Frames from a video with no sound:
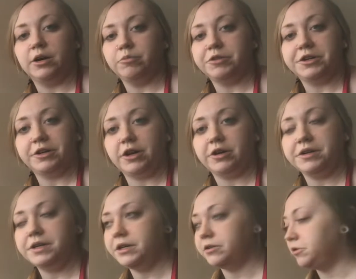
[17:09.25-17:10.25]
We are
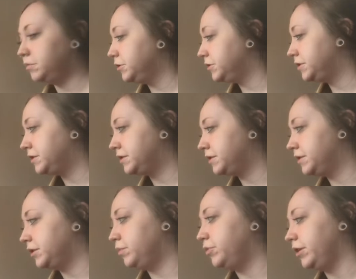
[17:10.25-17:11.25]
already almost
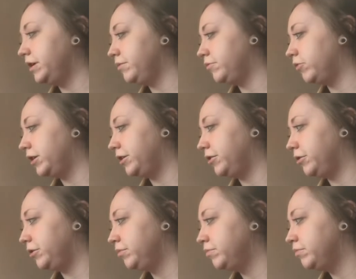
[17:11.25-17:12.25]
to the point
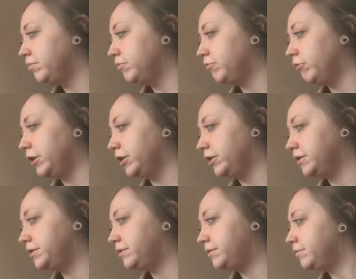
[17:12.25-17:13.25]
where we
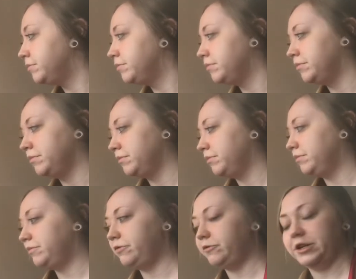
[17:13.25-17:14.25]
are
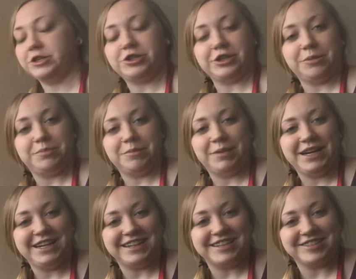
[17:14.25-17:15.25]
finishing up the
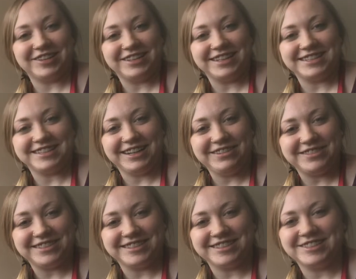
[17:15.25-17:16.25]
painting because all that is
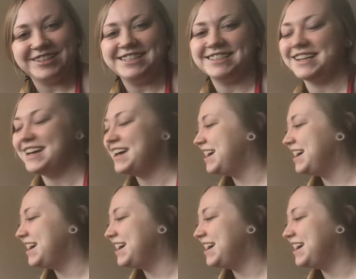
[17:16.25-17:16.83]
left is the trees.